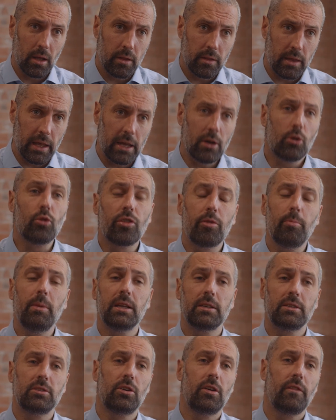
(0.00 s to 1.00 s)
the health
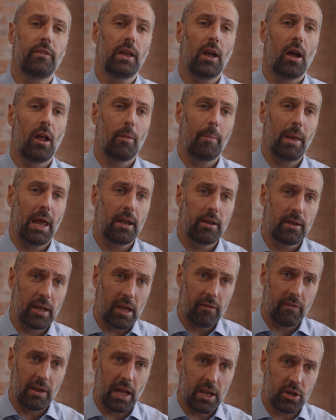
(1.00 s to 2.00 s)
minister of the Isle of Man,
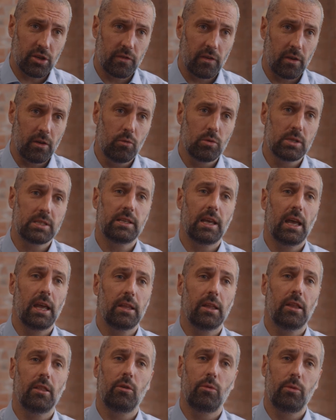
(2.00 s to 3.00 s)
David Ashford, was saying
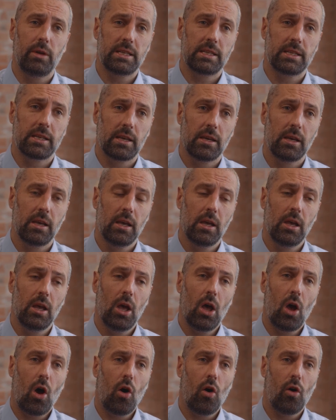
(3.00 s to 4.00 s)
that the risk
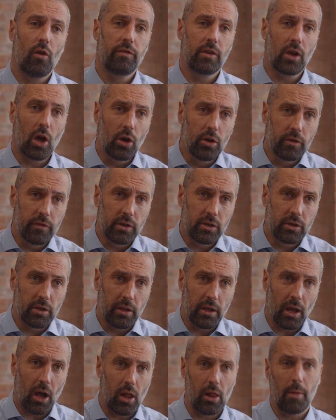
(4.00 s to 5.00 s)
of COVID to
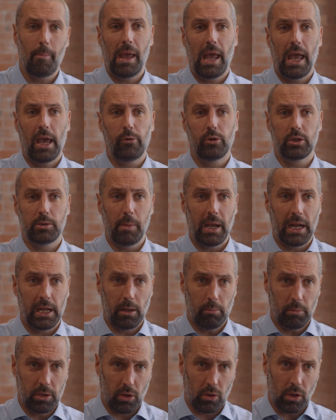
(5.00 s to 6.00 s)
the Isle of Man was
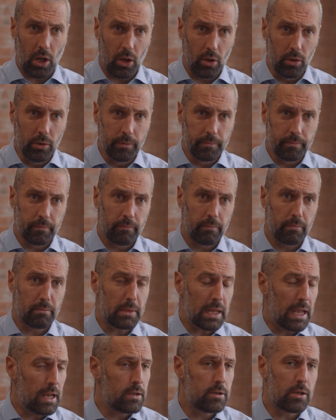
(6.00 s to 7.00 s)
medium to low,
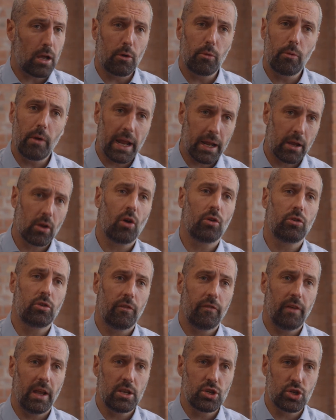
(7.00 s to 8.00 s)
in direct
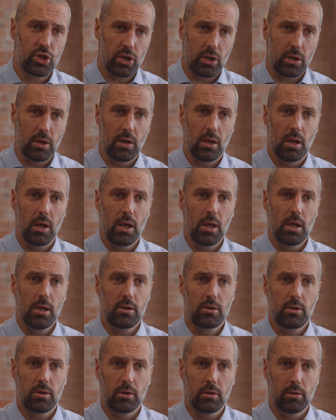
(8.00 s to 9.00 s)
contravention
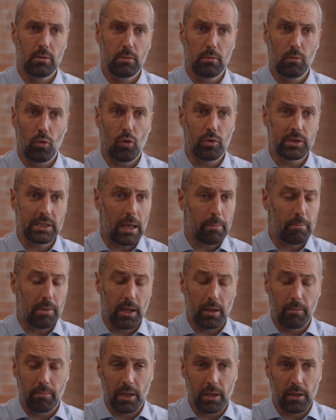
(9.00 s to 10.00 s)
to what was
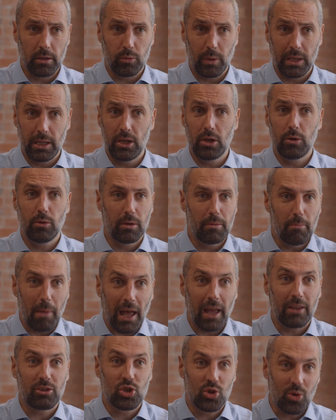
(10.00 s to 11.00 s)
happening, because we knew in
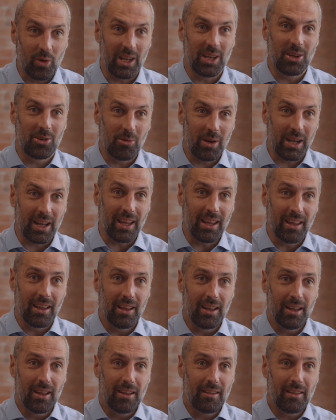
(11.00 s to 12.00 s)
March 2020
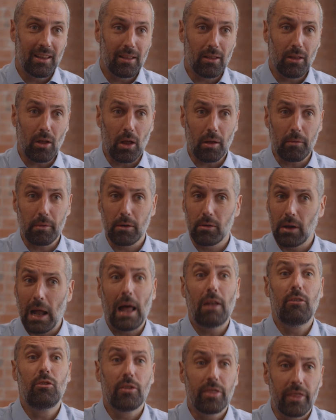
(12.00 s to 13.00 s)
that there were
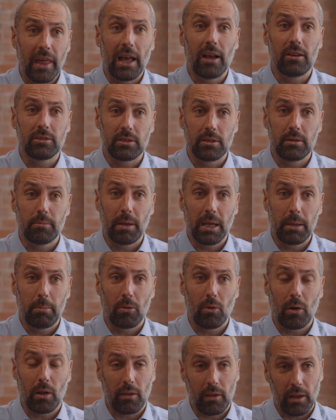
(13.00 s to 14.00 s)
100,000
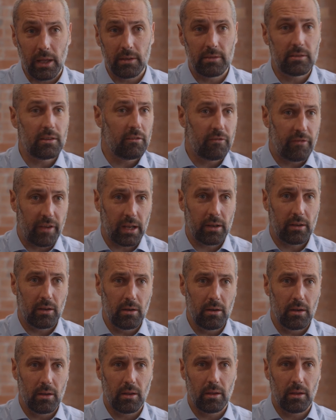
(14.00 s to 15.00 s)
people at least infected.